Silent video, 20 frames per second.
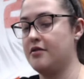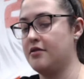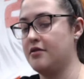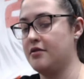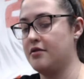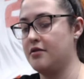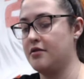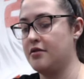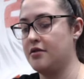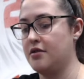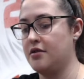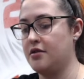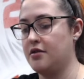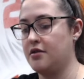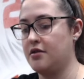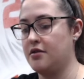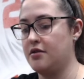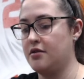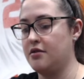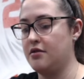
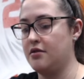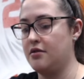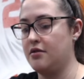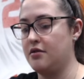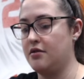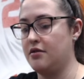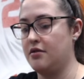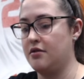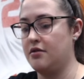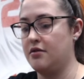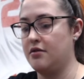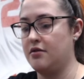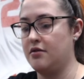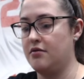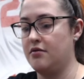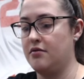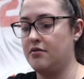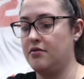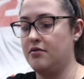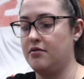
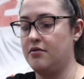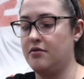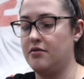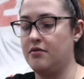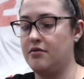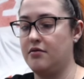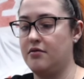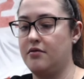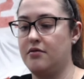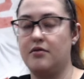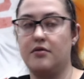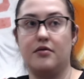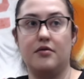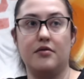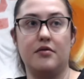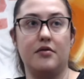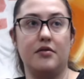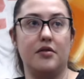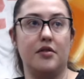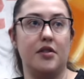(no one is talking)